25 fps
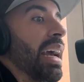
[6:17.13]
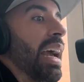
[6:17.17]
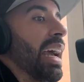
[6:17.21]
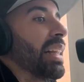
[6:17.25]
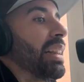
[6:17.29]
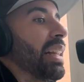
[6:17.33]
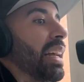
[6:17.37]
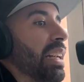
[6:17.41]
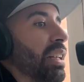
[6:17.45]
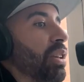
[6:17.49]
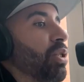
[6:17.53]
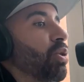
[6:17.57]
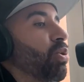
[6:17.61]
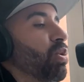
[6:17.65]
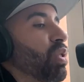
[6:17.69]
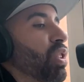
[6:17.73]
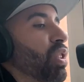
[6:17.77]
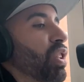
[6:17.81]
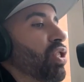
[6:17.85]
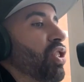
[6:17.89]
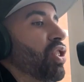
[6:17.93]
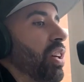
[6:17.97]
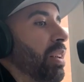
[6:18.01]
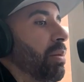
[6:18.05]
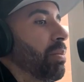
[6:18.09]
And then you
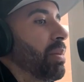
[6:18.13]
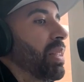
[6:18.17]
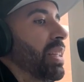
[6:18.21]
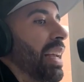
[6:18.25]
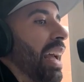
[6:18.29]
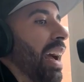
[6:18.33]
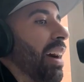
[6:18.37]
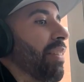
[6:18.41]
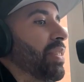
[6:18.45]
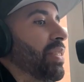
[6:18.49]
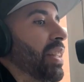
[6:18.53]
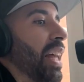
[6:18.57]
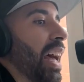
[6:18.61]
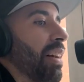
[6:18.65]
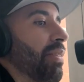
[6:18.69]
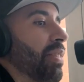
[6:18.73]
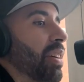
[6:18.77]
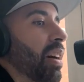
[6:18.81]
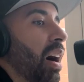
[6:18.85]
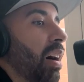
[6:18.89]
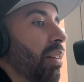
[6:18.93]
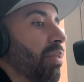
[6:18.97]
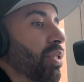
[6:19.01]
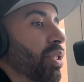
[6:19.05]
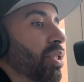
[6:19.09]
legitimately have to have a
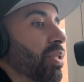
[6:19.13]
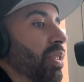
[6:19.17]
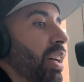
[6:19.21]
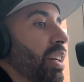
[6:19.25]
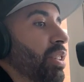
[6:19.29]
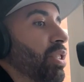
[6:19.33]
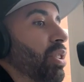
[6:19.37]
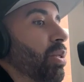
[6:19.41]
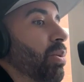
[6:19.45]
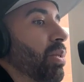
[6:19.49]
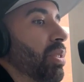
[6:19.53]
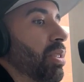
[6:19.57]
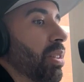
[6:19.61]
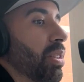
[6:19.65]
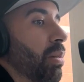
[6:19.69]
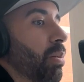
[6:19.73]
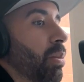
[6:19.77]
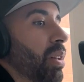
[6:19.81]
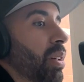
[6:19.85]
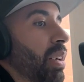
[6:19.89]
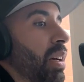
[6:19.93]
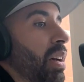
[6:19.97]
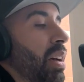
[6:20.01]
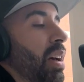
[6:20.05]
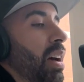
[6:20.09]
conversation with
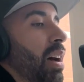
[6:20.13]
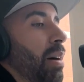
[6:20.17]
someone